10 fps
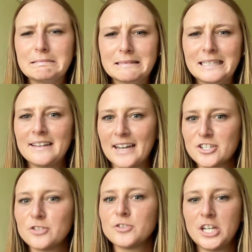in the
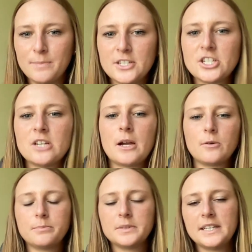national championship, I
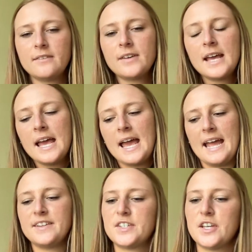believe.
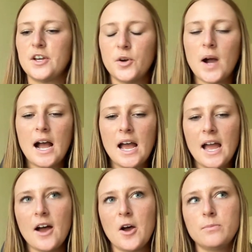And so
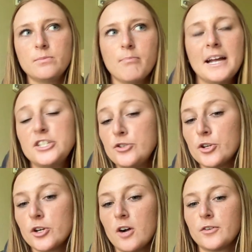my
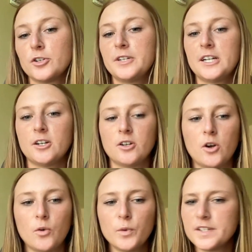junior golf career
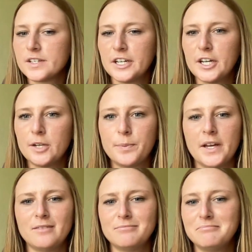was good,
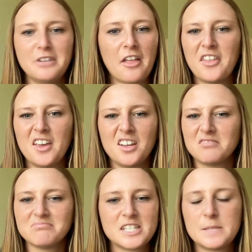but
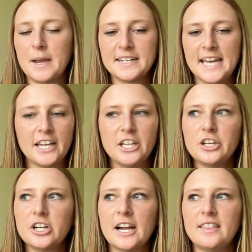nothing
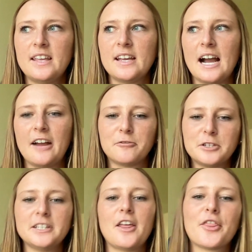spectacular. I think I
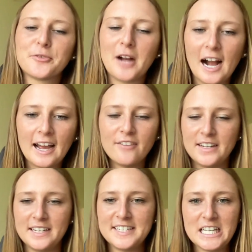really thrive
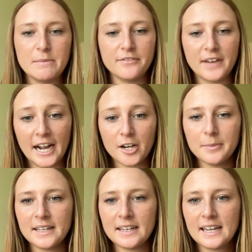in a team
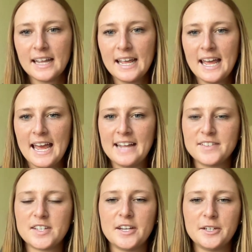environment. And
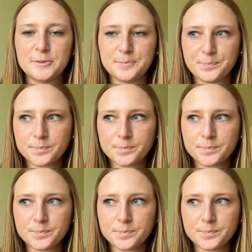so